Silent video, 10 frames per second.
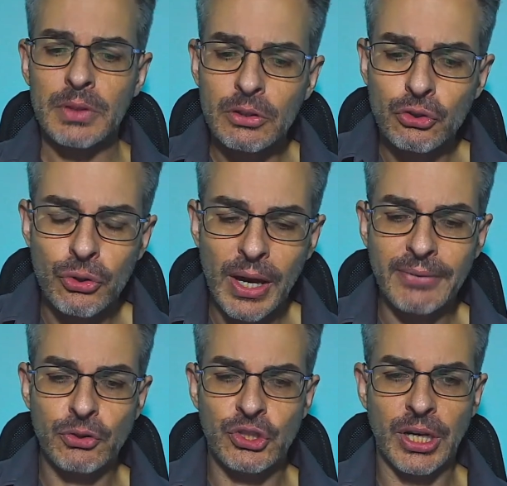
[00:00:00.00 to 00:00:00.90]
So you
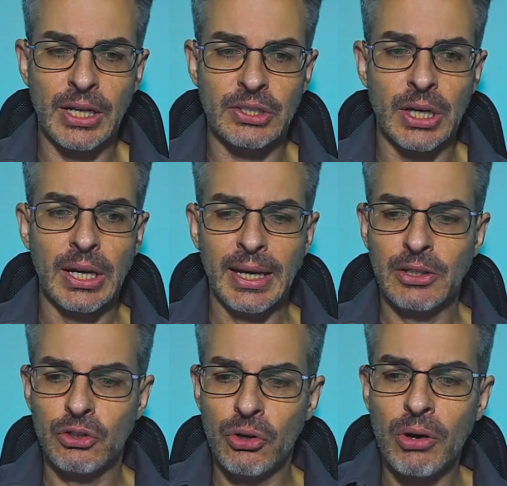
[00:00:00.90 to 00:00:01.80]
have to change.
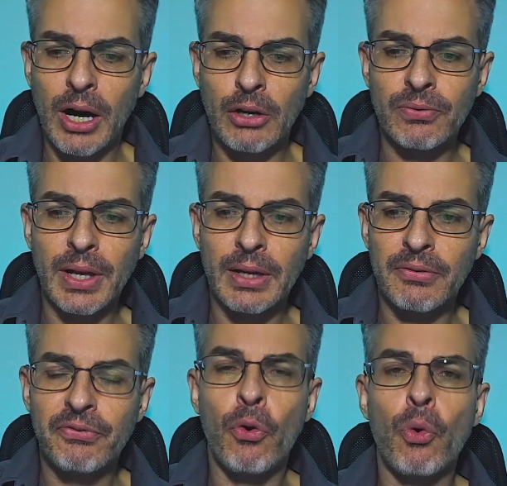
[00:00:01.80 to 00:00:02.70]
And out of like
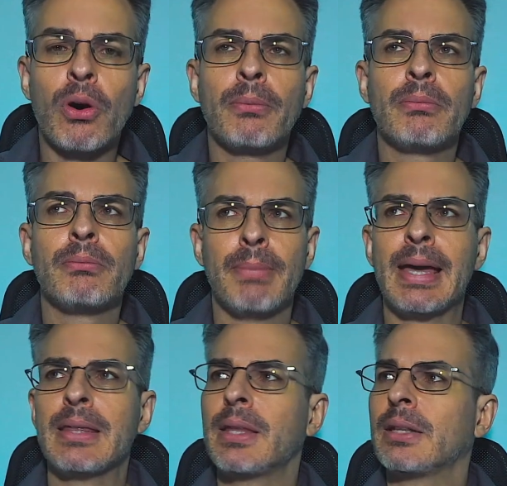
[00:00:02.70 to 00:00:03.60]
4
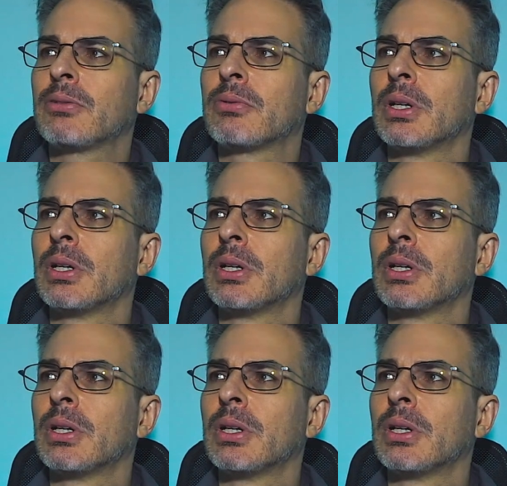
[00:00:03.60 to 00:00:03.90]
men that